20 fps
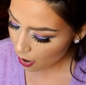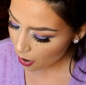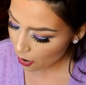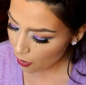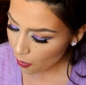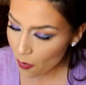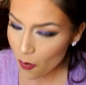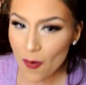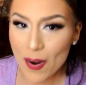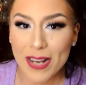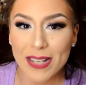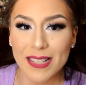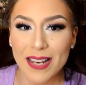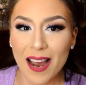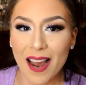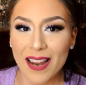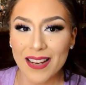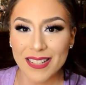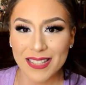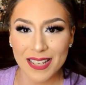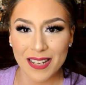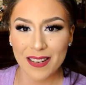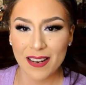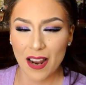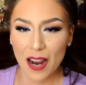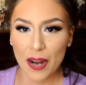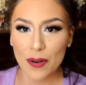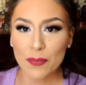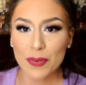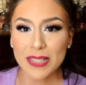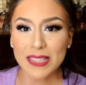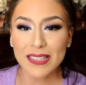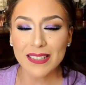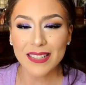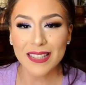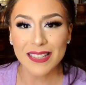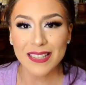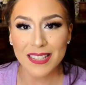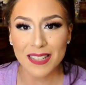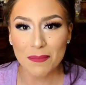Oh, I did. I
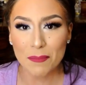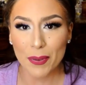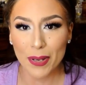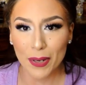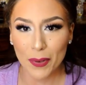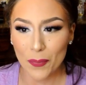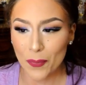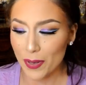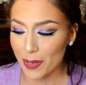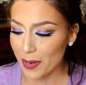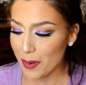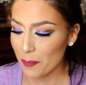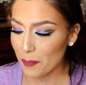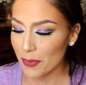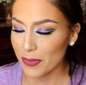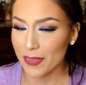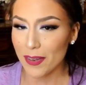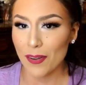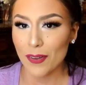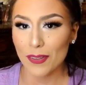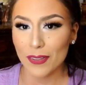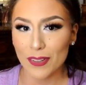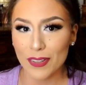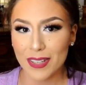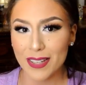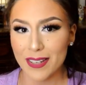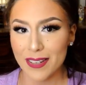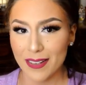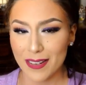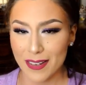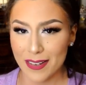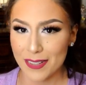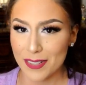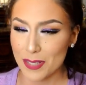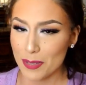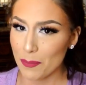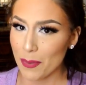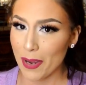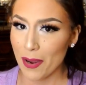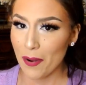recently did pick one up without looking
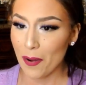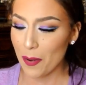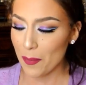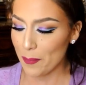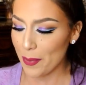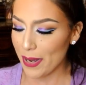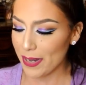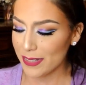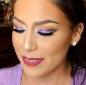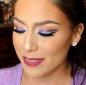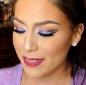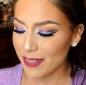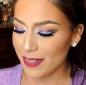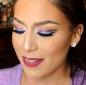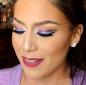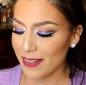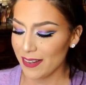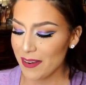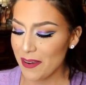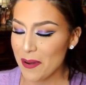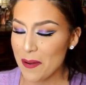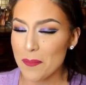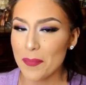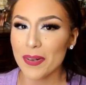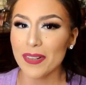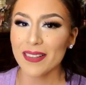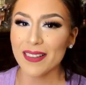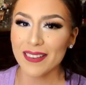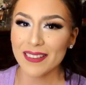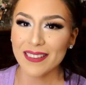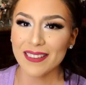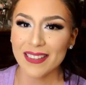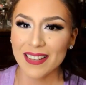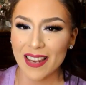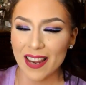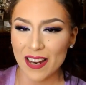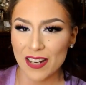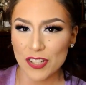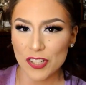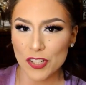into my haul basket, but
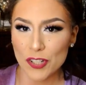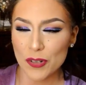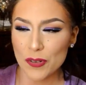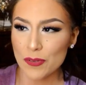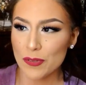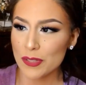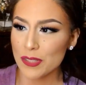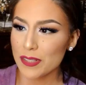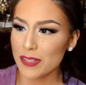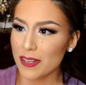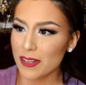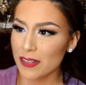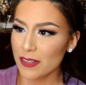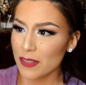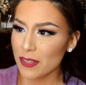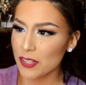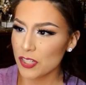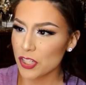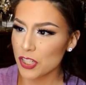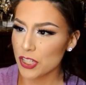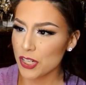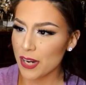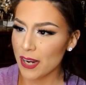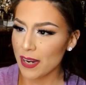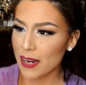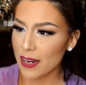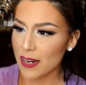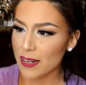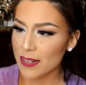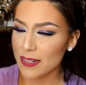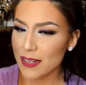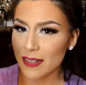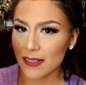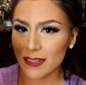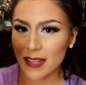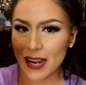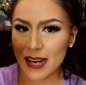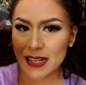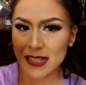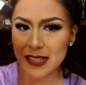luckily I chose the shade
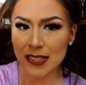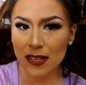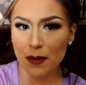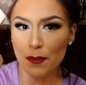light